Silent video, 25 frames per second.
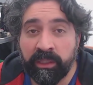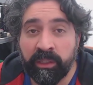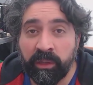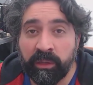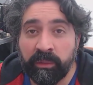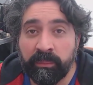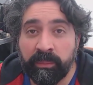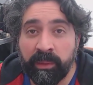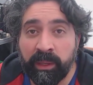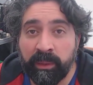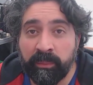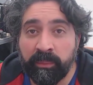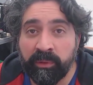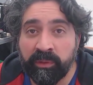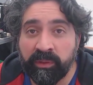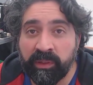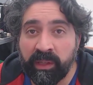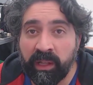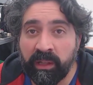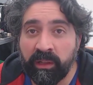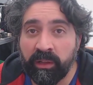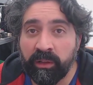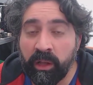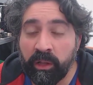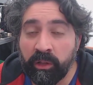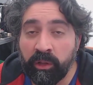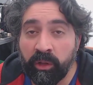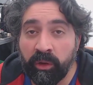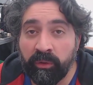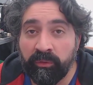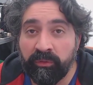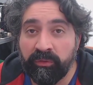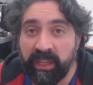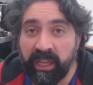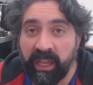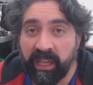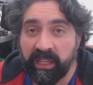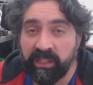People sell a lot of
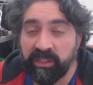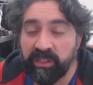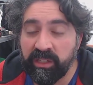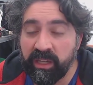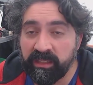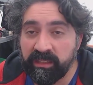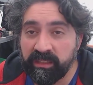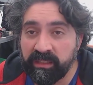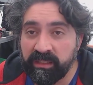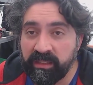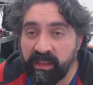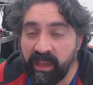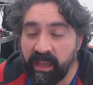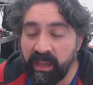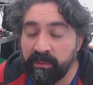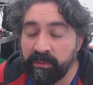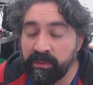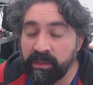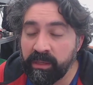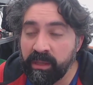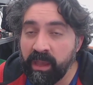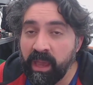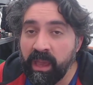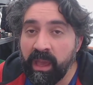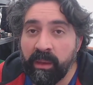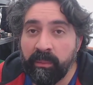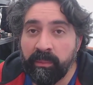VHS tapes.